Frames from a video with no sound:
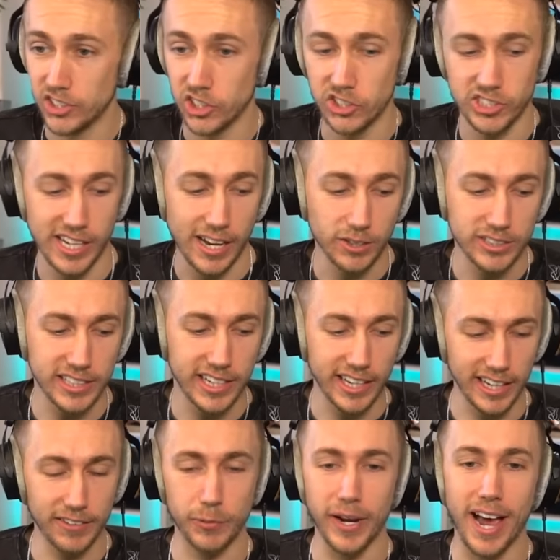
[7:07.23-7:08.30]
just settles it.
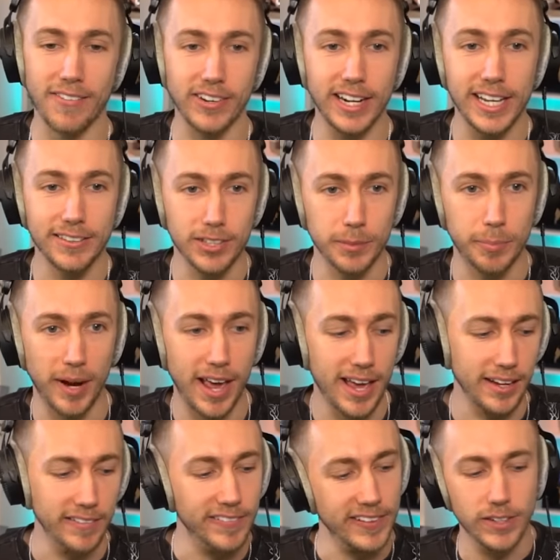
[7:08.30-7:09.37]
If we have an even
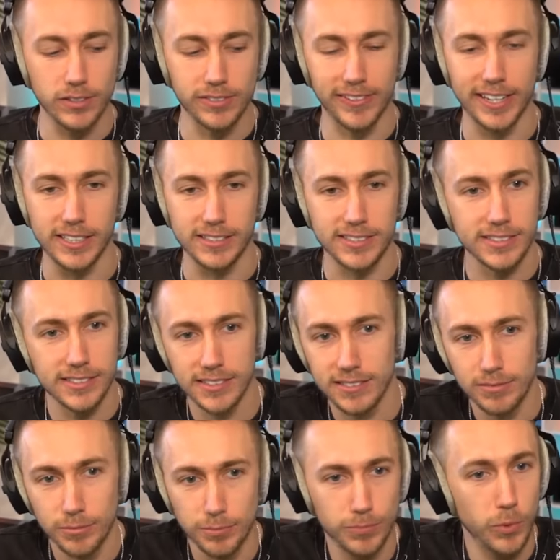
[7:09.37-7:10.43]
playing field, Vik's
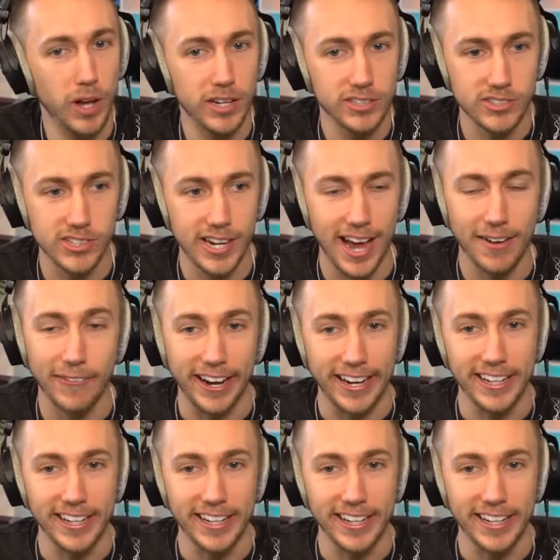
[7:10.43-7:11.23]
worse than Harry.